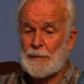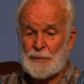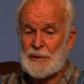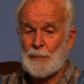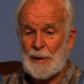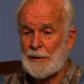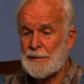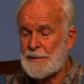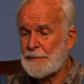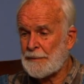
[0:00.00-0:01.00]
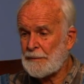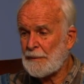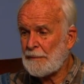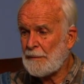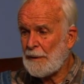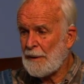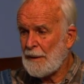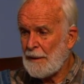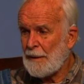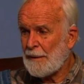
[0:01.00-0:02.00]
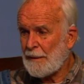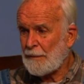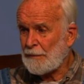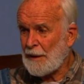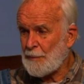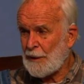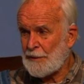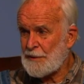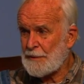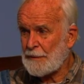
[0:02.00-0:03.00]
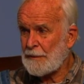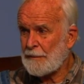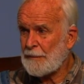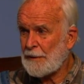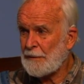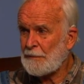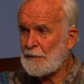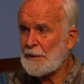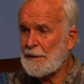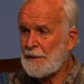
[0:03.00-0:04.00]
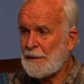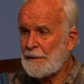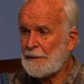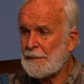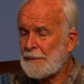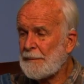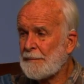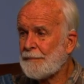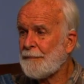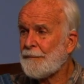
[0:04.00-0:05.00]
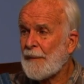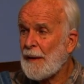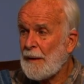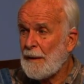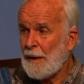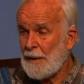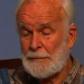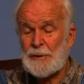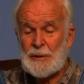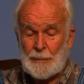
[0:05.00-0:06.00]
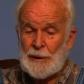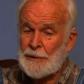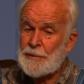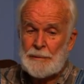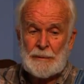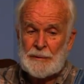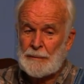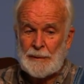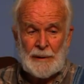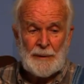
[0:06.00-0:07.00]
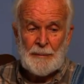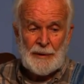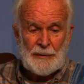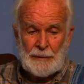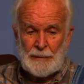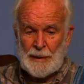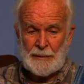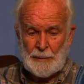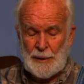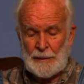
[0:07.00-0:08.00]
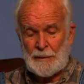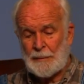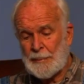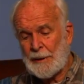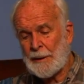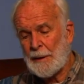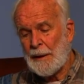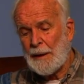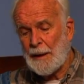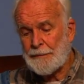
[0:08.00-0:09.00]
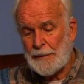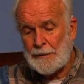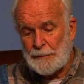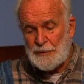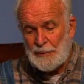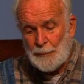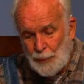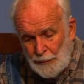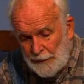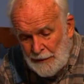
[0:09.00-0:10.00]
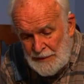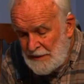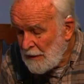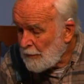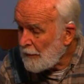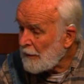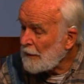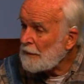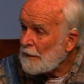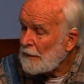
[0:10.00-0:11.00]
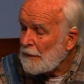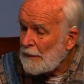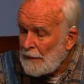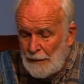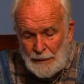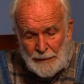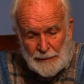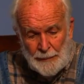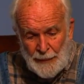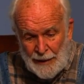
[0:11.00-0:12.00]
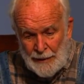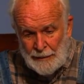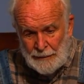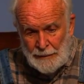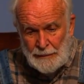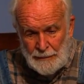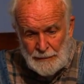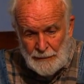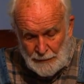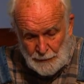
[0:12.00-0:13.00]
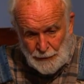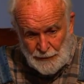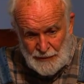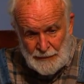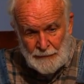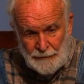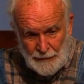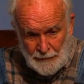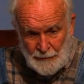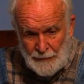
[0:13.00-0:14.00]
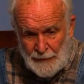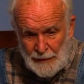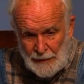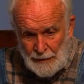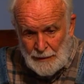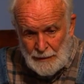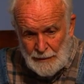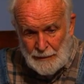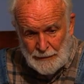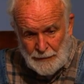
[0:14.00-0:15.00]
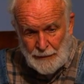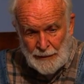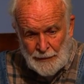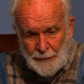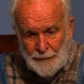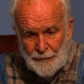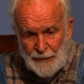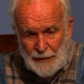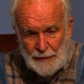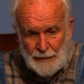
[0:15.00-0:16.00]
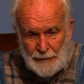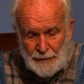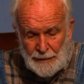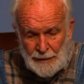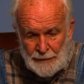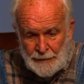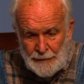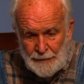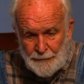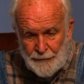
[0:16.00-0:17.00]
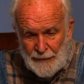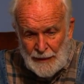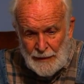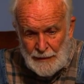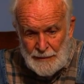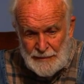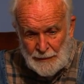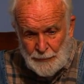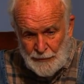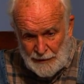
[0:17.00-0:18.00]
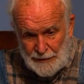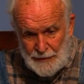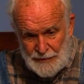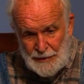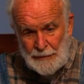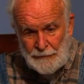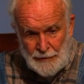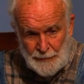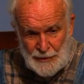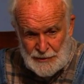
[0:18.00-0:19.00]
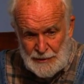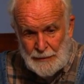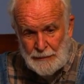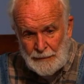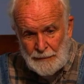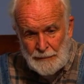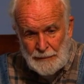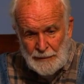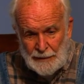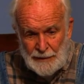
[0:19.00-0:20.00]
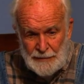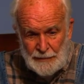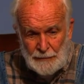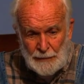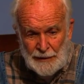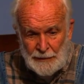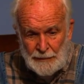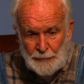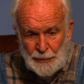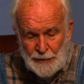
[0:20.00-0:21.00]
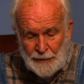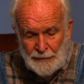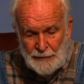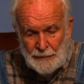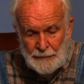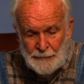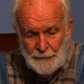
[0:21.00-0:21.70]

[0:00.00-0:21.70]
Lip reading: he was a monster, that only a monster could have done what he did. And it was a monstrous crime, there's no doubt about it. But I felt it important to separate the man, the person, from the crime, and separate the sin from the sinner, I guess is a way you could put it too.